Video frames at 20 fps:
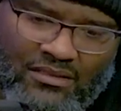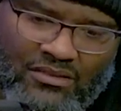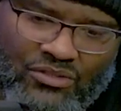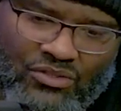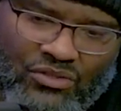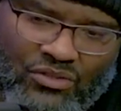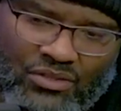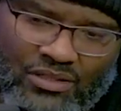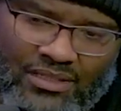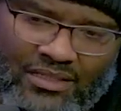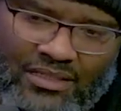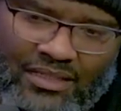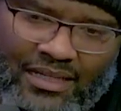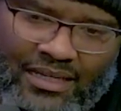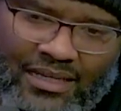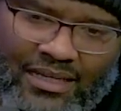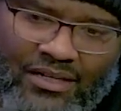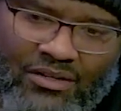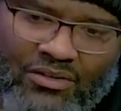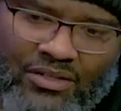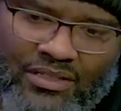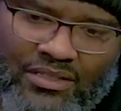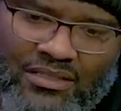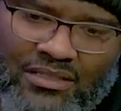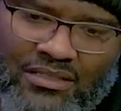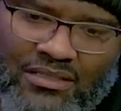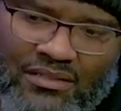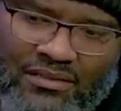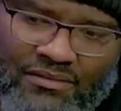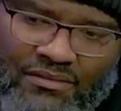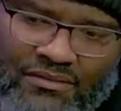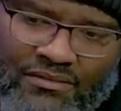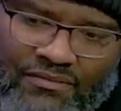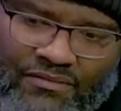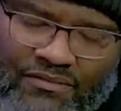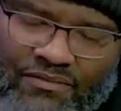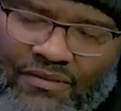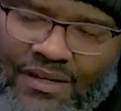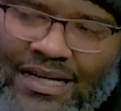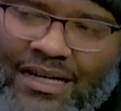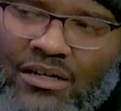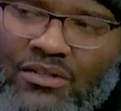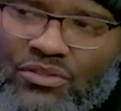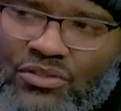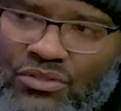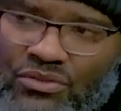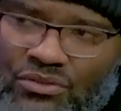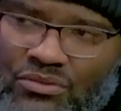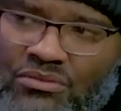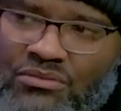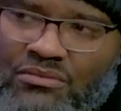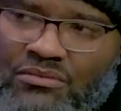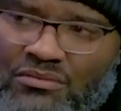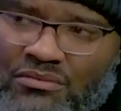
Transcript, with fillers: your inherent value.